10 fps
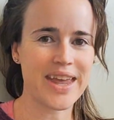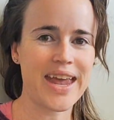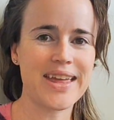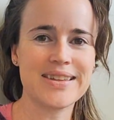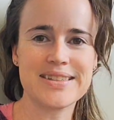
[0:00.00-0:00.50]

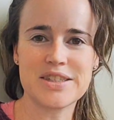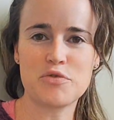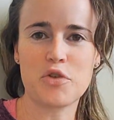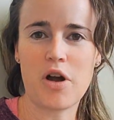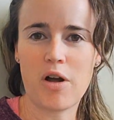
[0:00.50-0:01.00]
Okay, this is
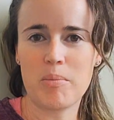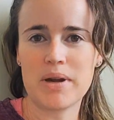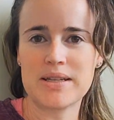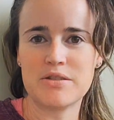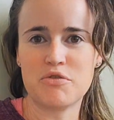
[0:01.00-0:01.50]
for all
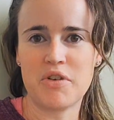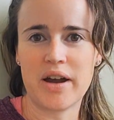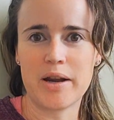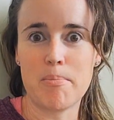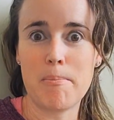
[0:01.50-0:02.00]
my
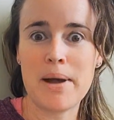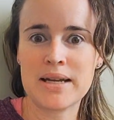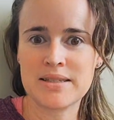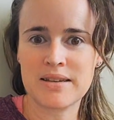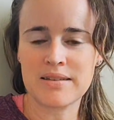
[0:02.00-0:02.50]
divine
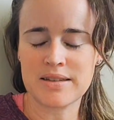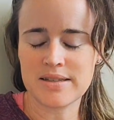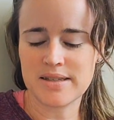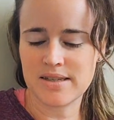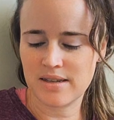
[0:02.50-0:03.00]

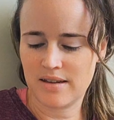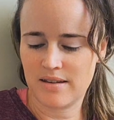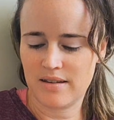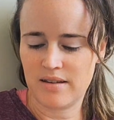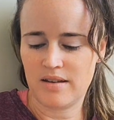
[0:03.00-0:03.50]
masculines.
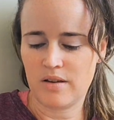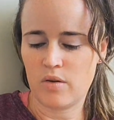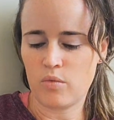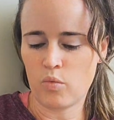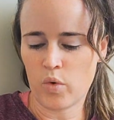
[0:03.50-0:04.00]

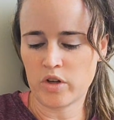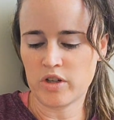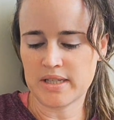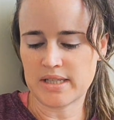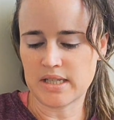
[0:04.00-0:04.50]
What do you
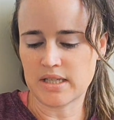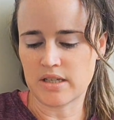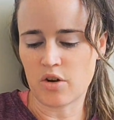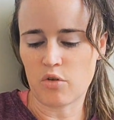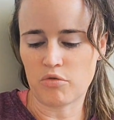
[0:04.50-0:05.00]
guys need
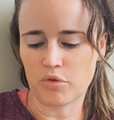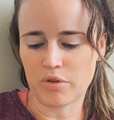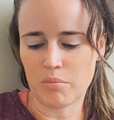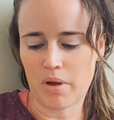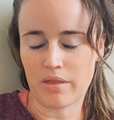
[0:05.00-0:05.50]
to know for
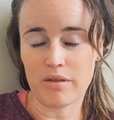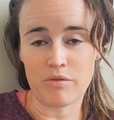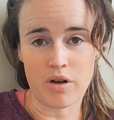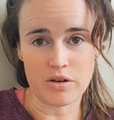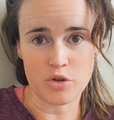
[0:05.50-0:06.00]
the month of
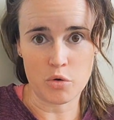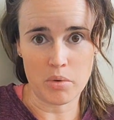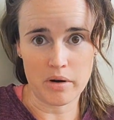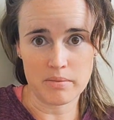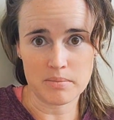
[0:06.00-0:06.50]

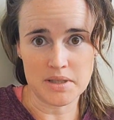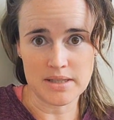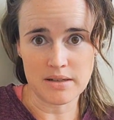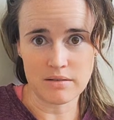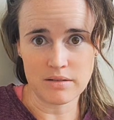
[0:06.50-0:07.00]
October? Let's
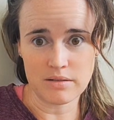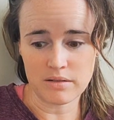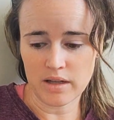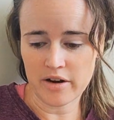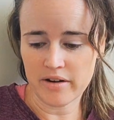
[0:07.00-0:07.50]
get a little
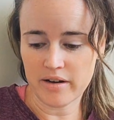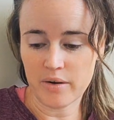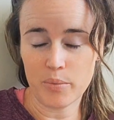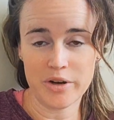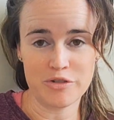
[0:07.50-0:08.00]
clarity
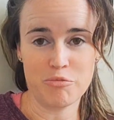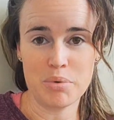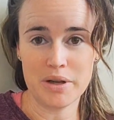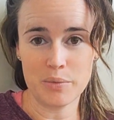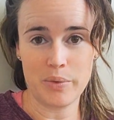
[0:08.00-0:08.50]
on where you've
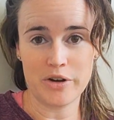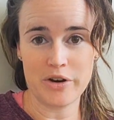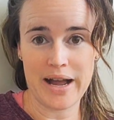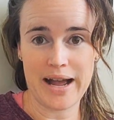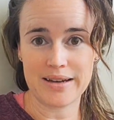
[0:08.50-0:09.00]
been and where
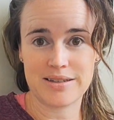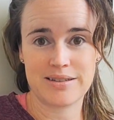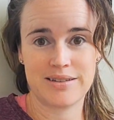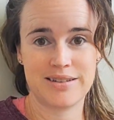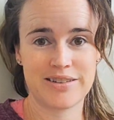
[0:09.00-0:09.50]
you're at.
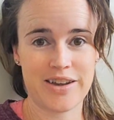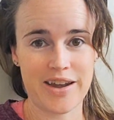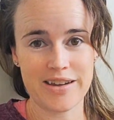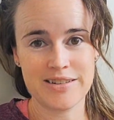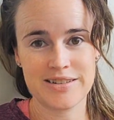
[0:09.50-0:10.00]

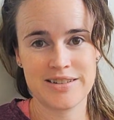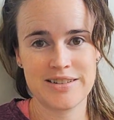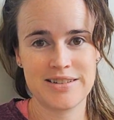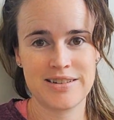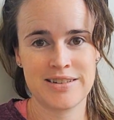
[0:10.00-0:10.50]
Okay,
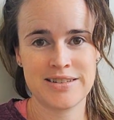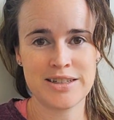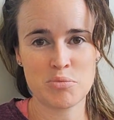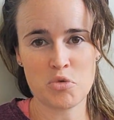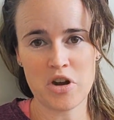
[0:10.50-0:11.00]

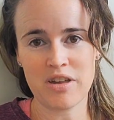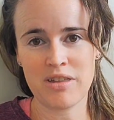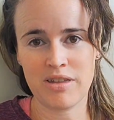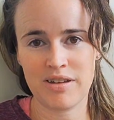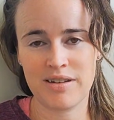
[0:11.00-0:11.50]
deep breath.